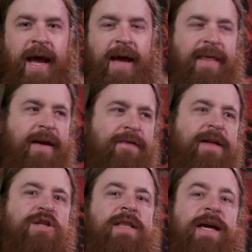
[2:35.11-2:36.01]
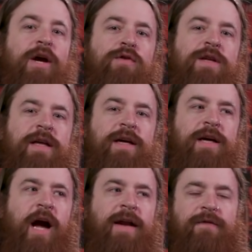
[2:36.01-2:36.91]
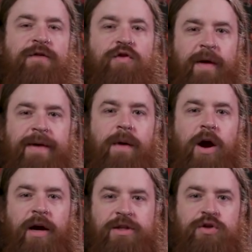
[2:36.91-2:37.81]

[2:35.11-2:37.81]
and then eventually they go to the kind of trademark